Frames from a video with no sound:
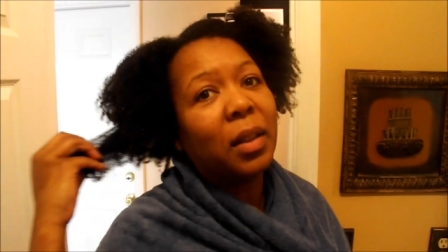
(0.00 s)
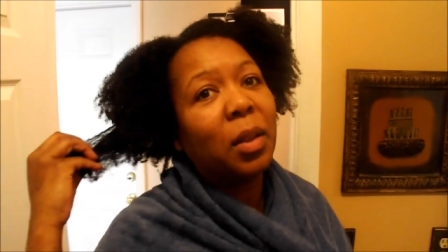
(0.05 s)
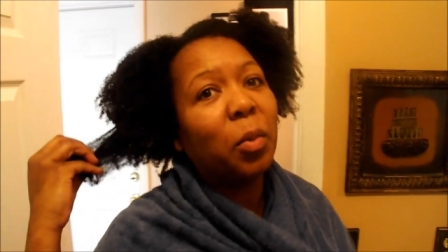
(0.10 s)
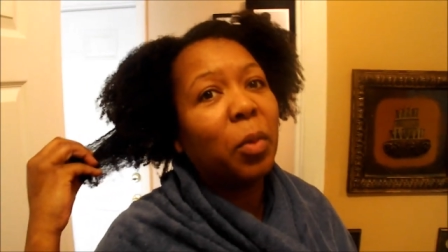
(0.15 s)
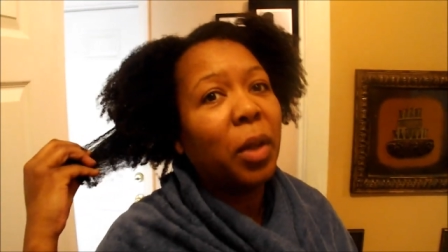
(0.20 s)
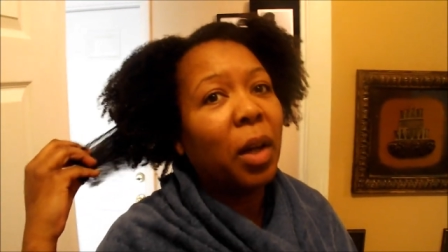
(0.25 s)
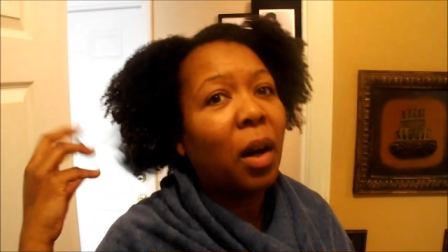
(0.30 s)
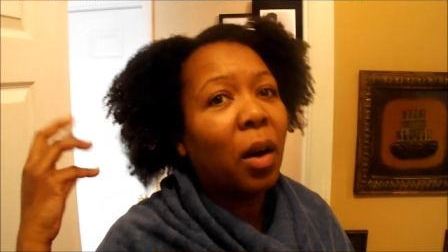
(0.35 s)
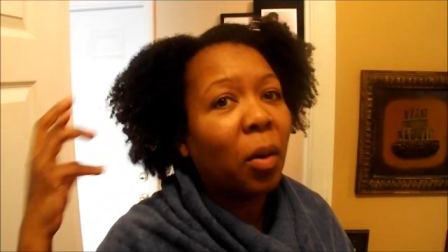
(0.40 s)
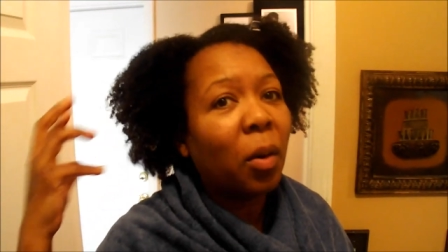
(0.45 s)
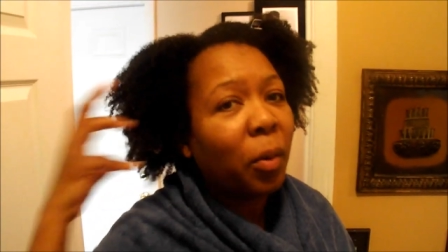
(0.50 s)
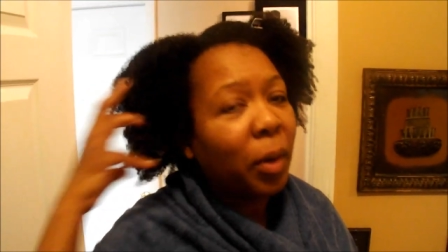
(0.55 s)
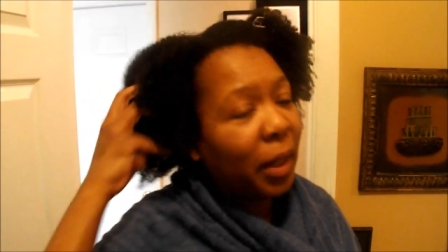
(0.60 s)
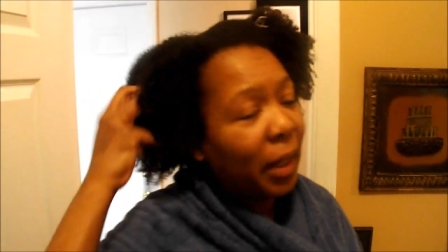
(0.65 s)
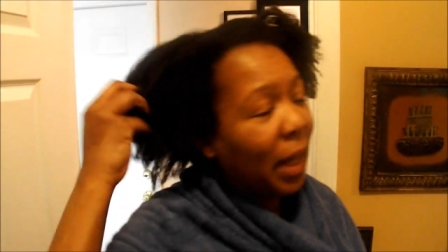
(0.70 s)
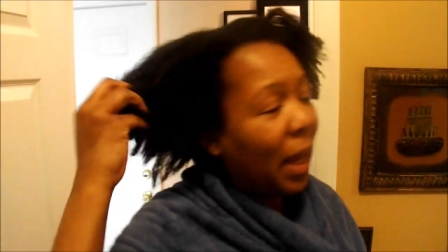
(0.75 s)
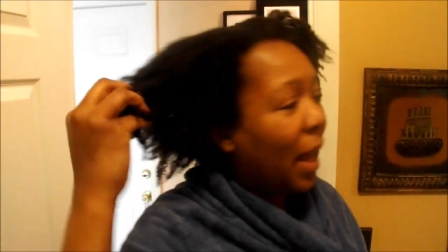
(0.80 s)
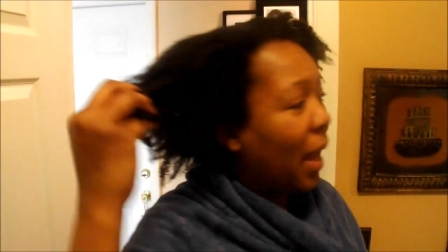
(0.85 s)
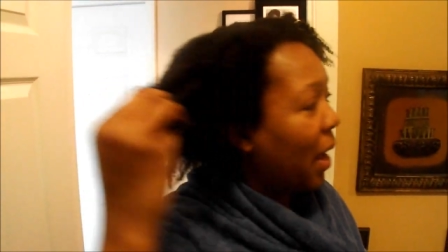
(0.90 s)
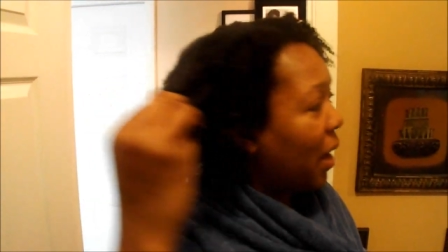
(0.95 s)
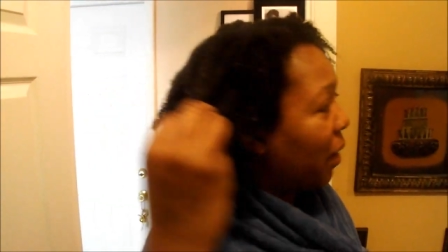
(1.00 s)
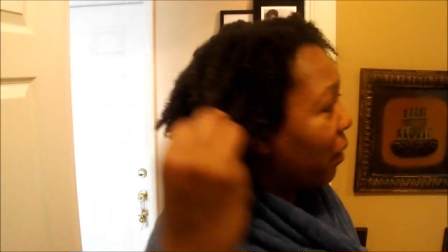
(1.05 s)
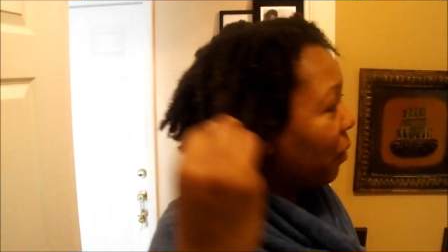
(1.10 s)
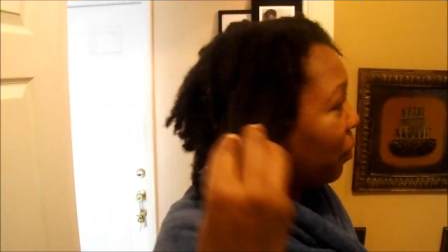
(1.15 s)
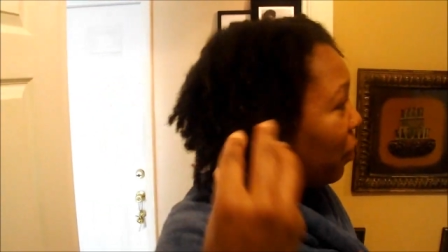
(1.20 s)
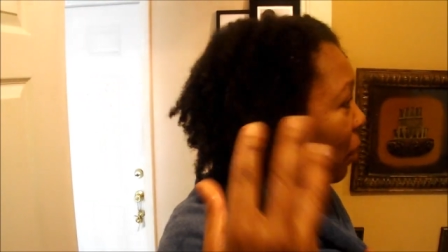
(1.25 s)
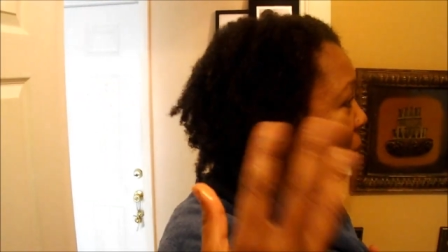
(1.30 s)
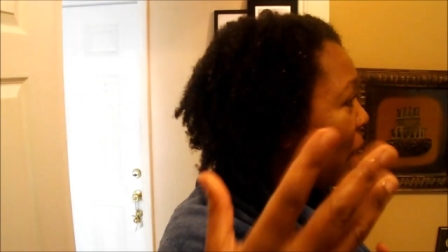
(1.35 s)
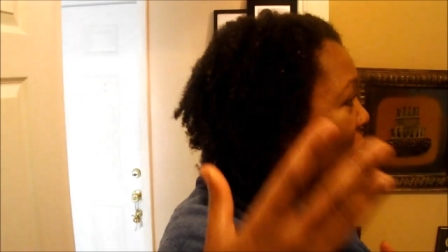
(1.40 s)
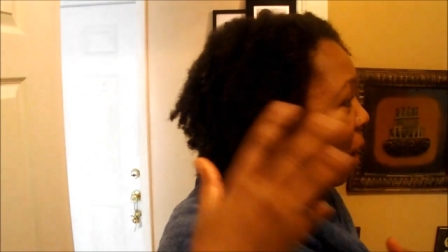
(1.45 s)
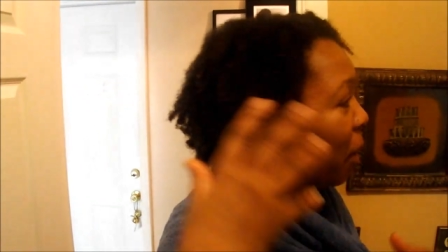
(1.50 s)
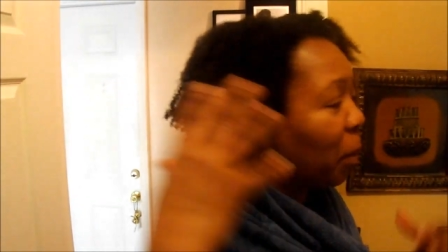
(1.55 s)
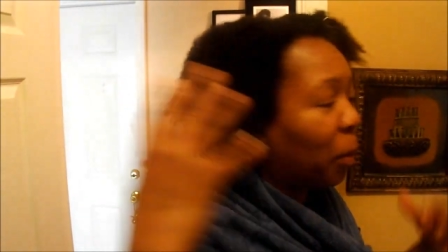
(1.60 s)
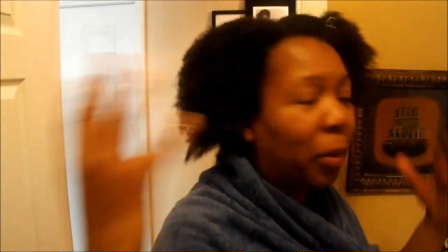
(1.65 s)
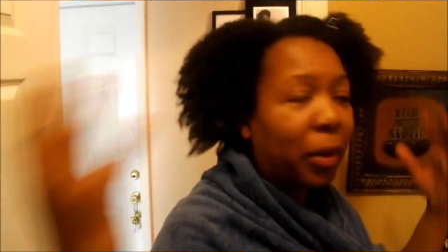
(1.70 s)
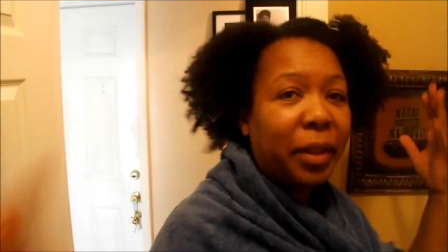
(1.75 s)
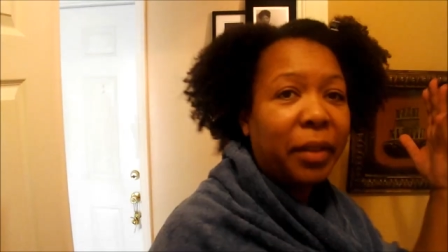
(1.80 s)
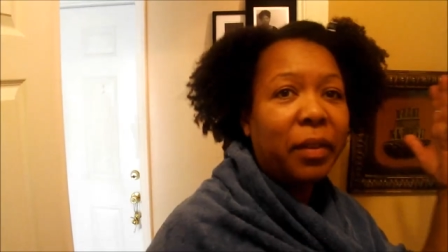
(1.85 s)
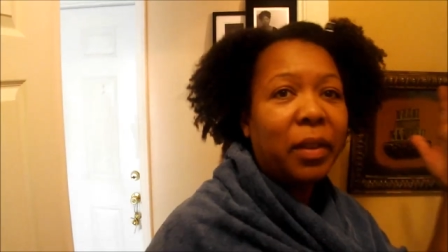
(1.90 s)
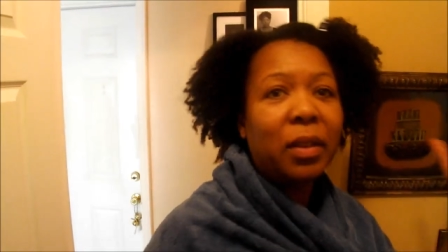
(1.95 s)
that we already had from our
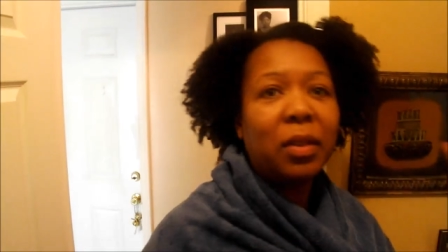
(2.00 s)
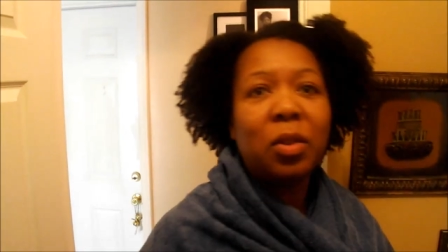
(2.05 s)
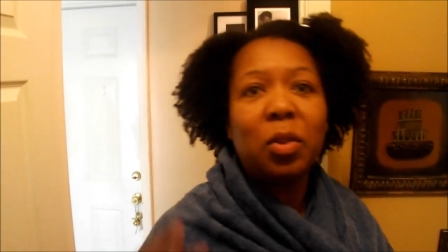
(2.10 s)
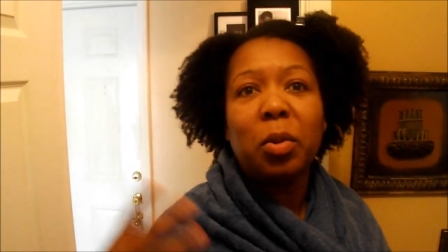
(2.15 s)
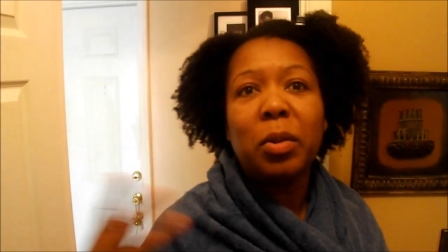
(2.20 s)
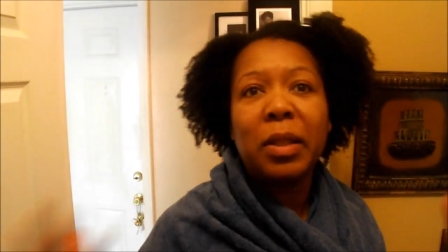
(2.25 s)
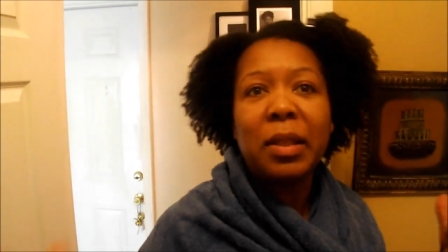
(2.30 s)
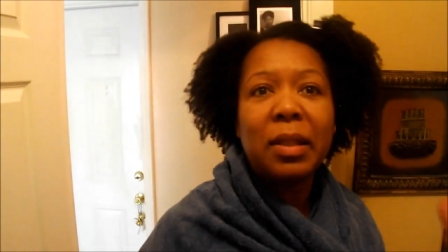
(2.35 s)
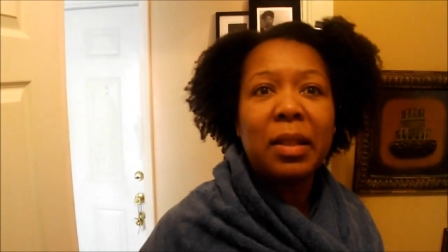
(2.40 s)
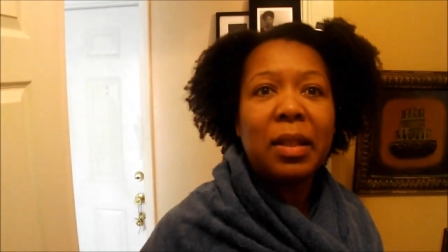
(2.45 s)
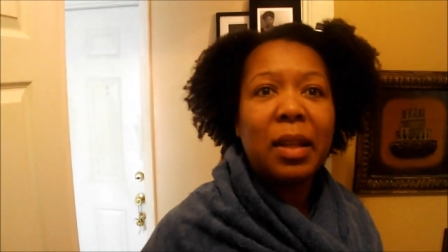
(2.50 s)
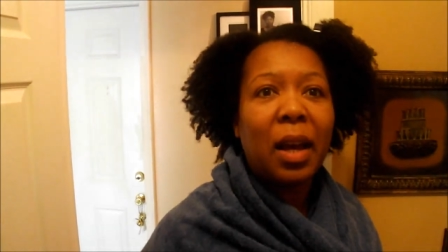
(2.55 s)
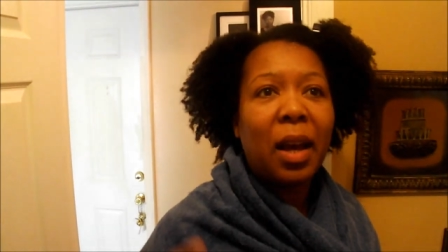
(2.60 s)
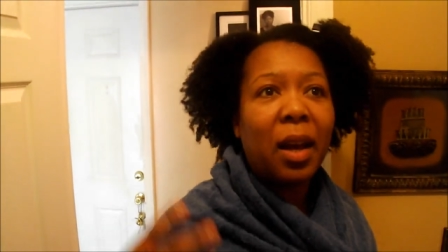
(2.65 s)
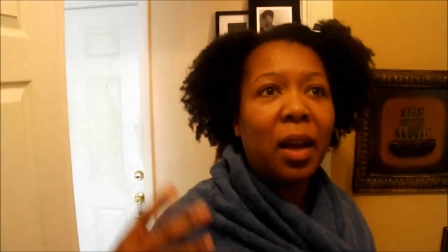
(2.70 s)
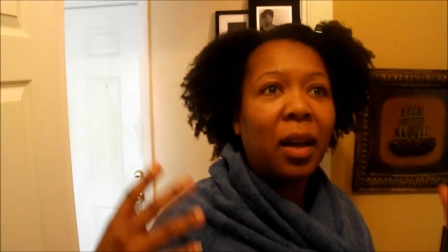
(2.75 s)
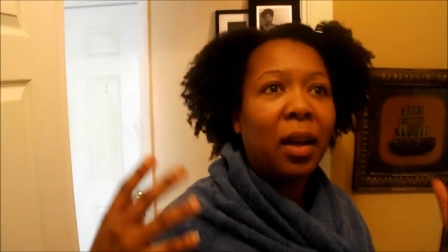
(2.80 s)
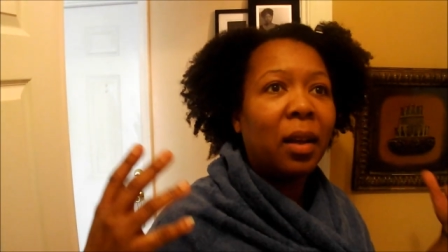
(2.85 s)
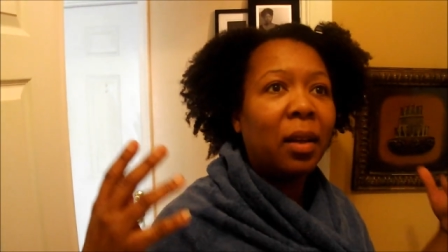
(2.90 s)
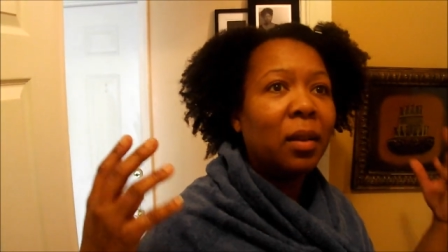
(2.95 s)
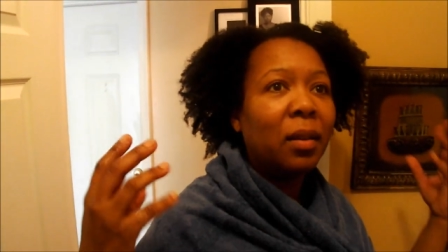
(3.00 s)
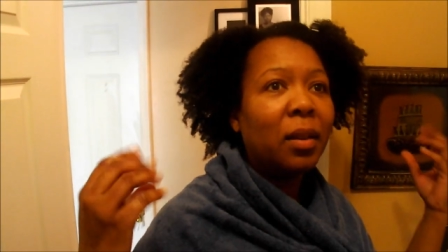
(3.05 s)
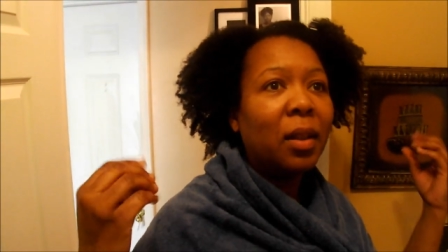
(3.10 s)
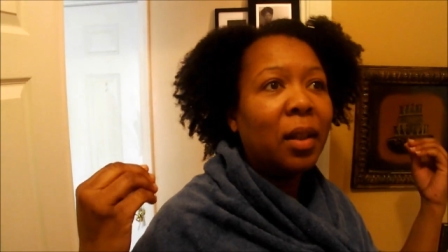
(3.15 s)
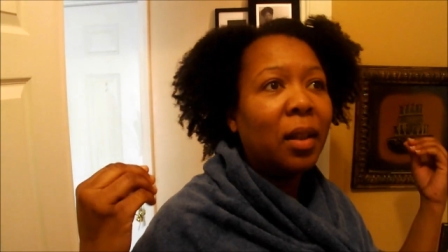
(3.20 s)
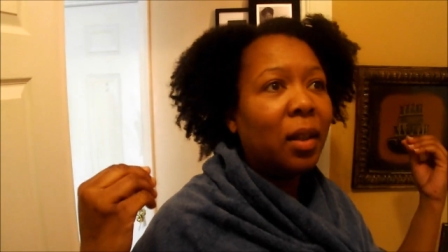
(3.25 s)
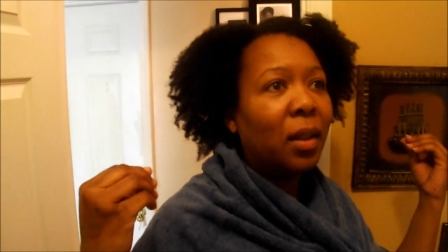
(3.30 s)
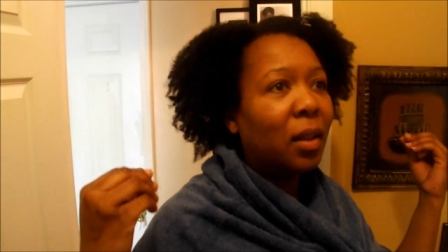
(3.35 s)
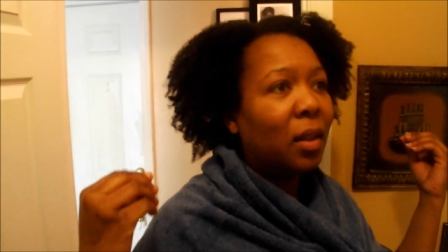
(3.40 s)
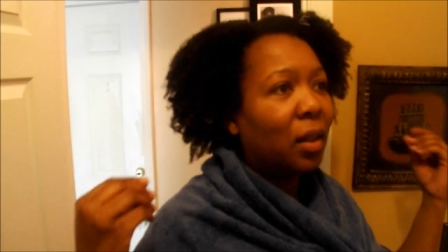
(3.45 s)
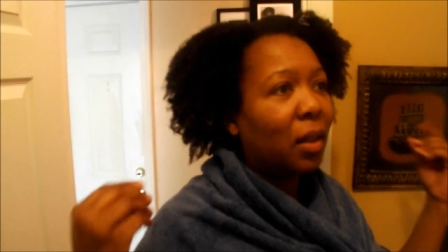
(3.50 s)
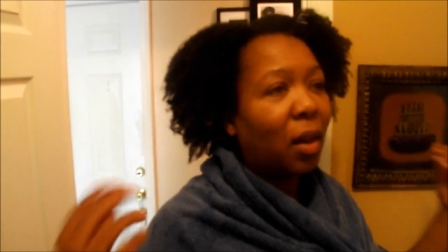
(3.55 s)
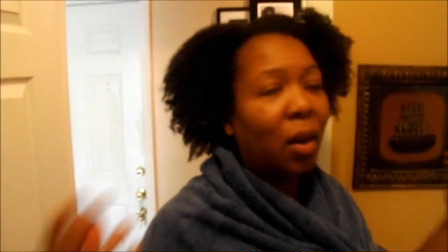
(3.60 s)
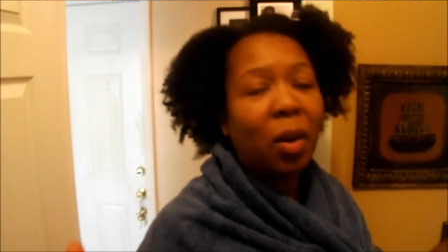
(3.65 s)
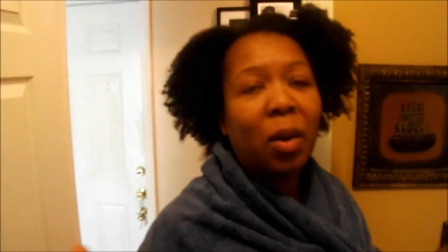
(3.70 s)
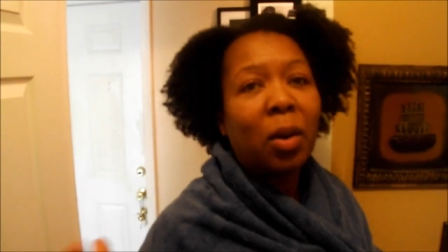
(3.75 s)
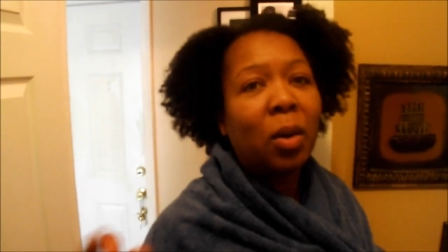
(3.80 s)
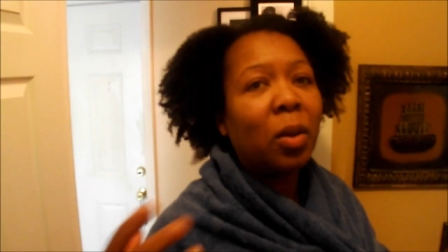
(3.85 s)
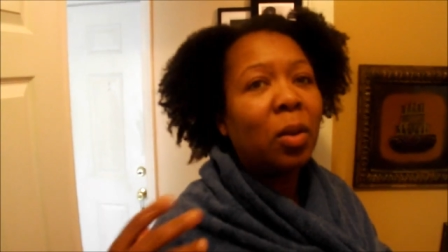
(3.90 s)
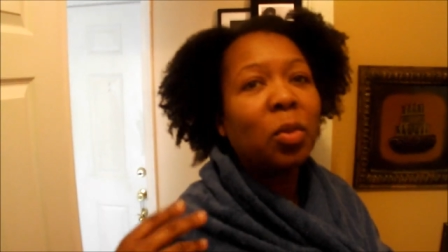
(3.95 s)
previous twist out,
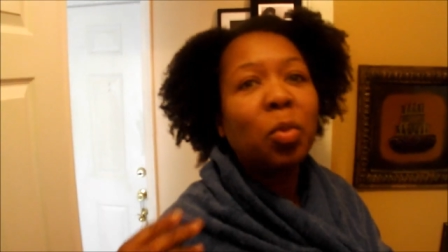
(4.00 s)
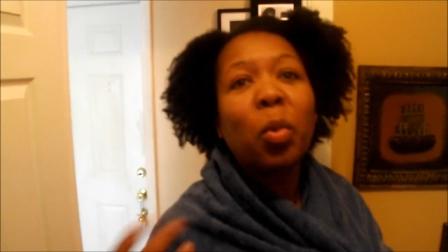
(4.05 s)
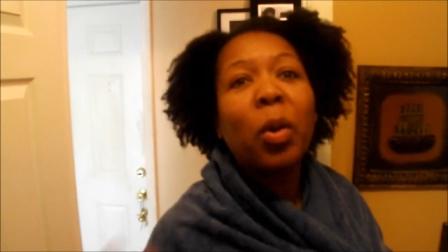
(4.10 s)
curls,